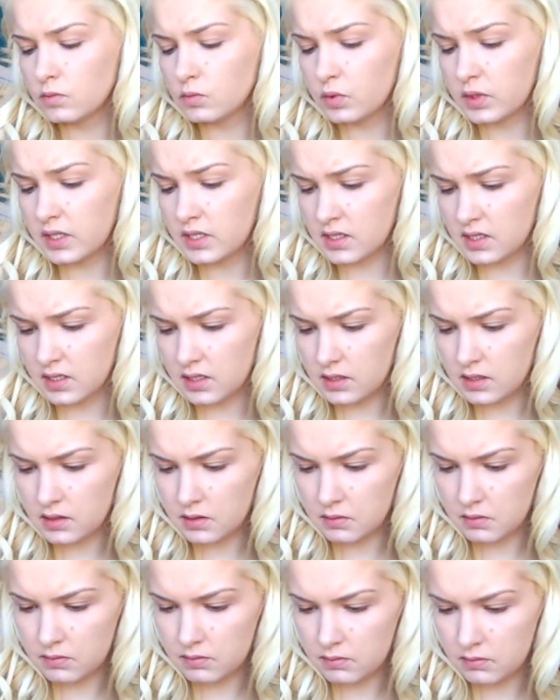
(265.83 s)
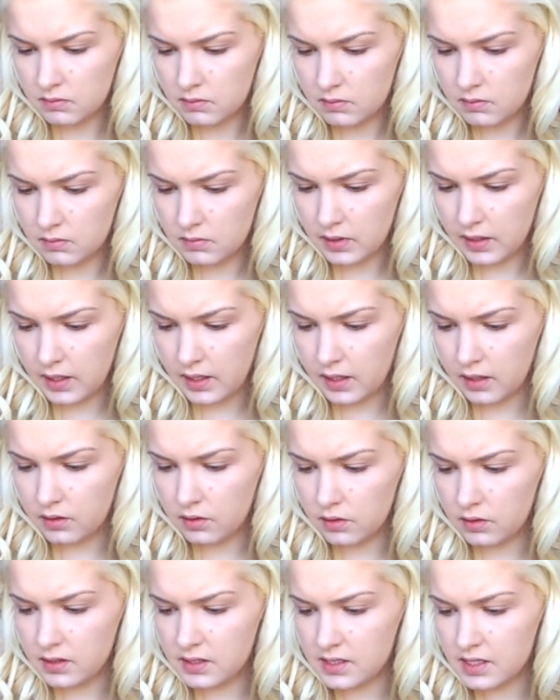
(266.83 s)
what is this?
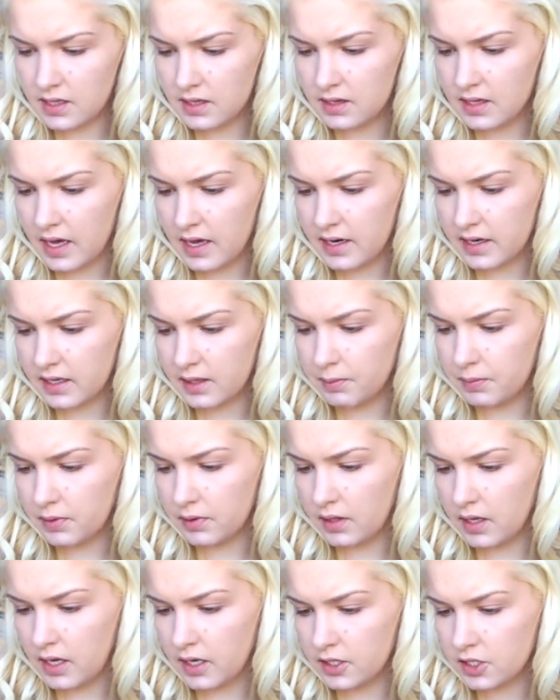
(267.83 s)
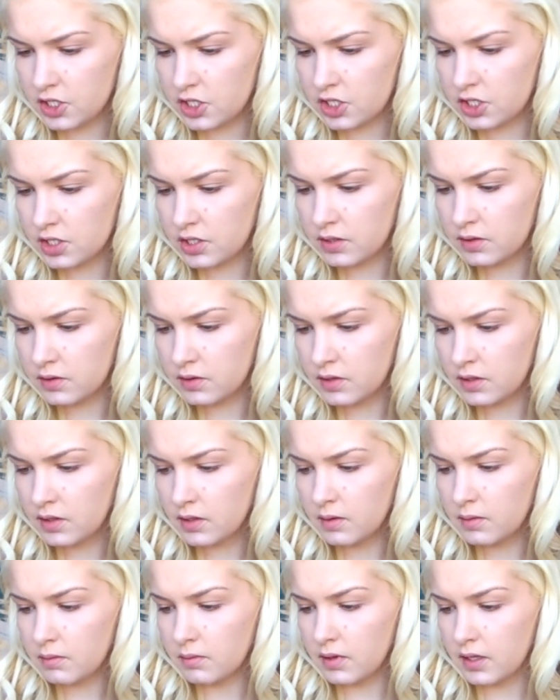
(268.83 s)
Ingold Synthetic Blush
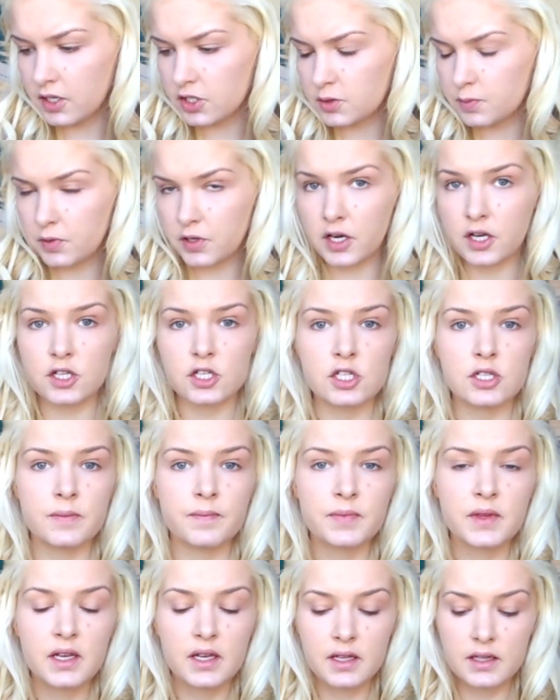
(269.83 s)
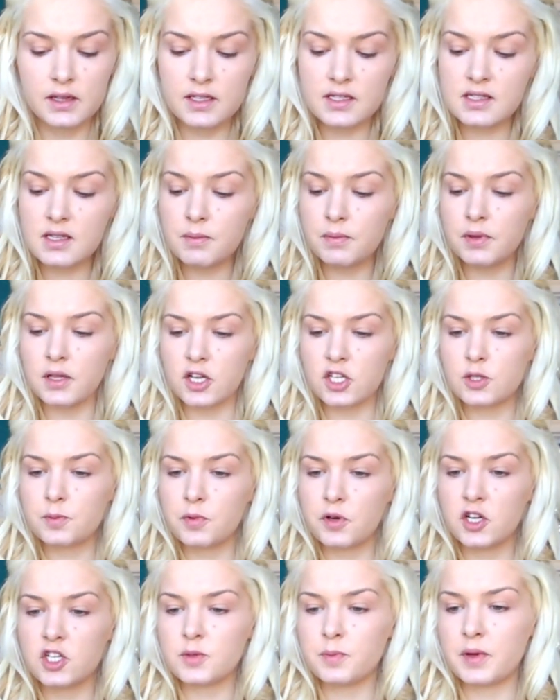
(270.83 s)
Brush. This is a blush
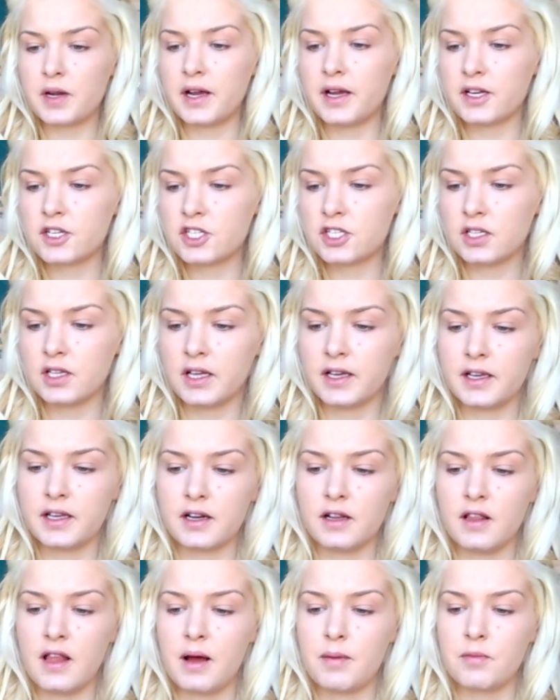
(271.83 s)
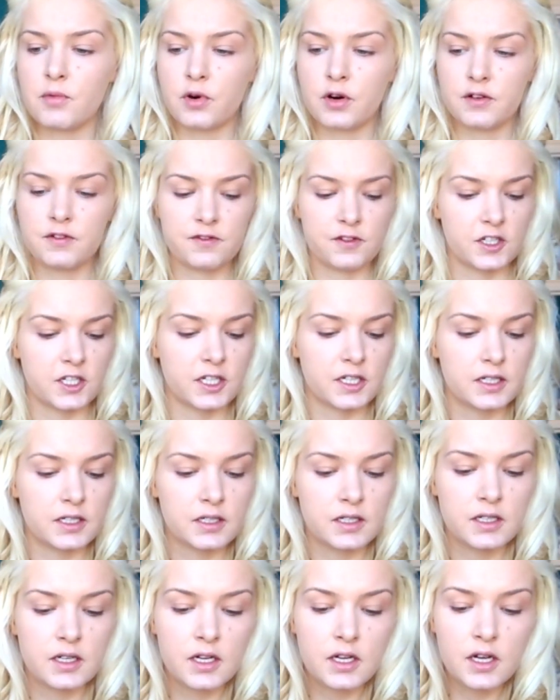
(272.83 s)
brush, but I actually like it a lot more for
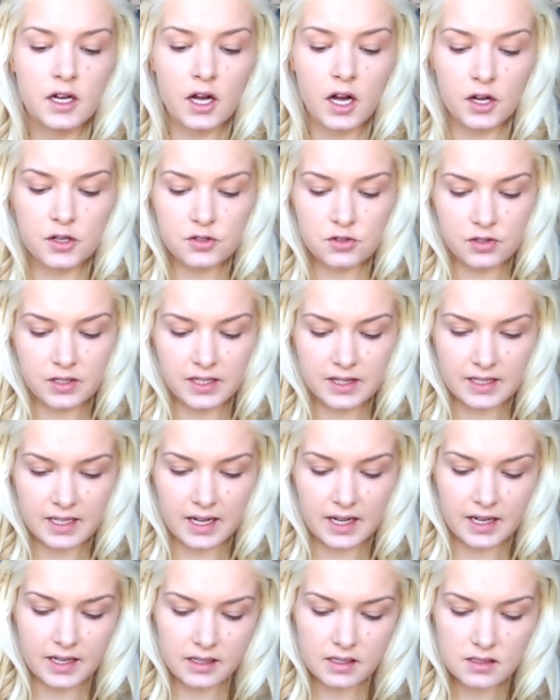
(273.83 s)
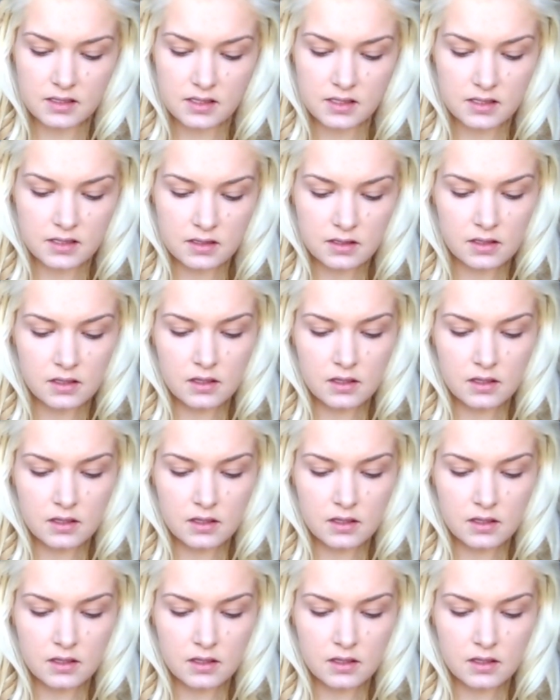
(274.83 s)
underneath the eyes.